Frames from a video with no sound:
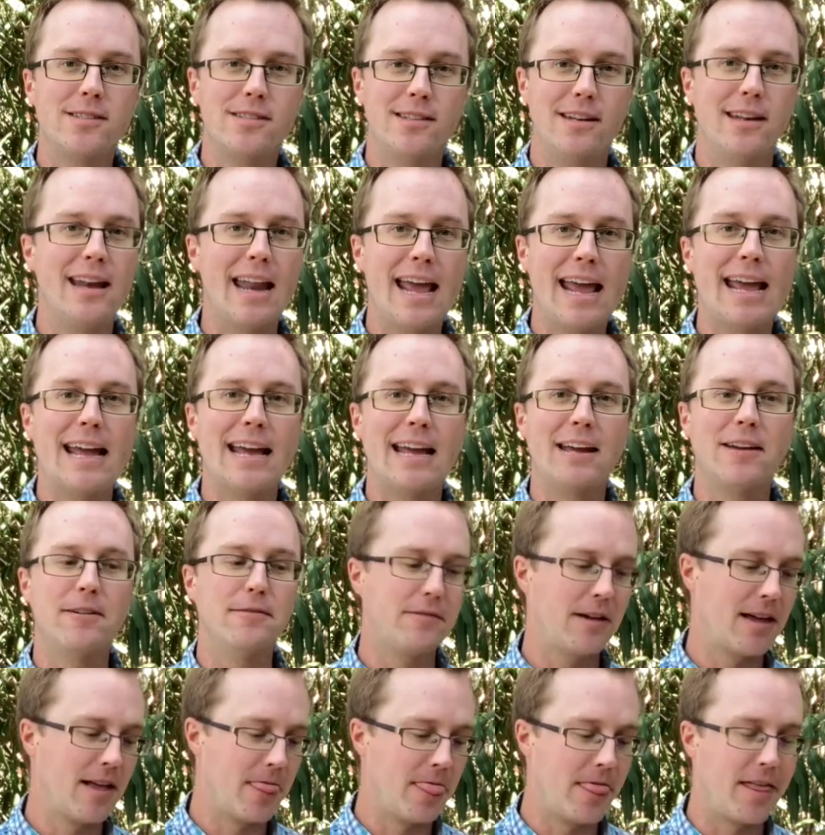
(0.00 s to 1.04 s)
the nave,
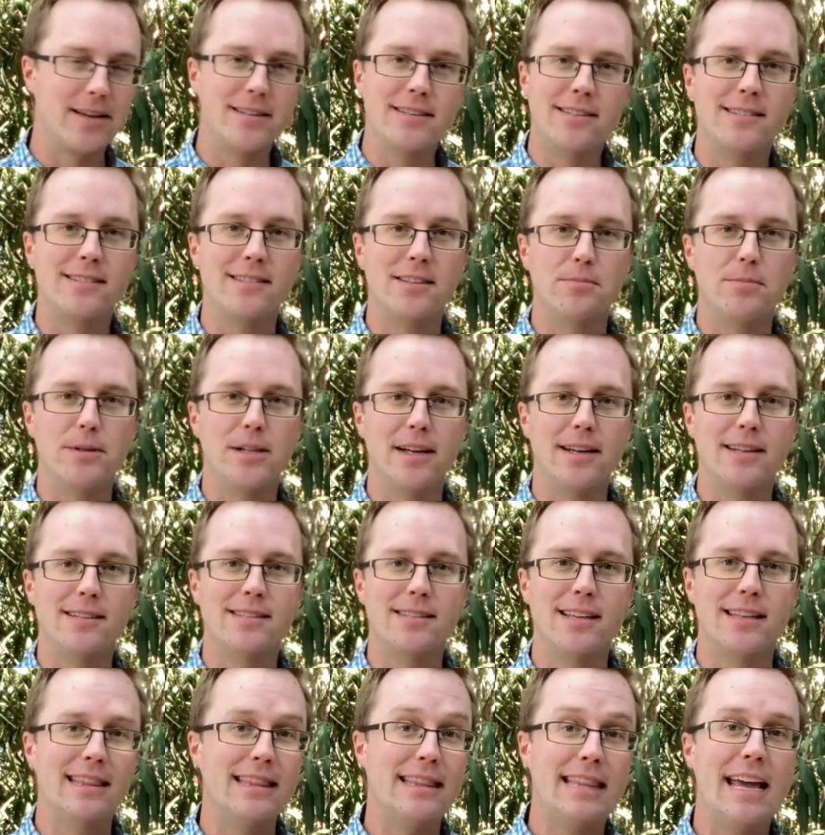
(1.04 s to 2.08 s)
and this is the place
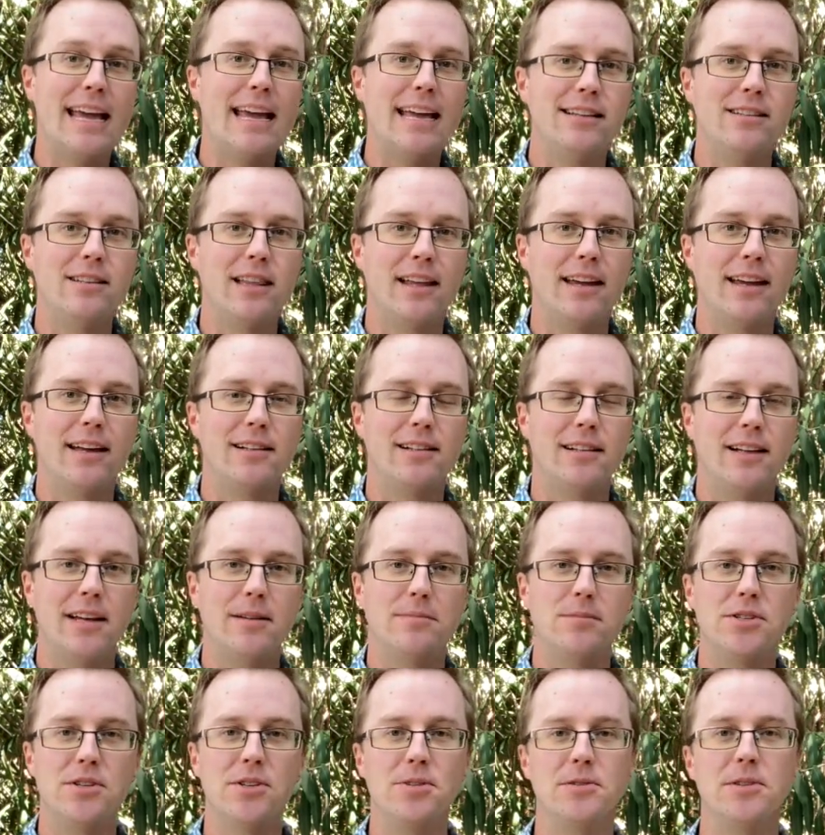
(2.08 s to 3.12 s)
that they lay claim to.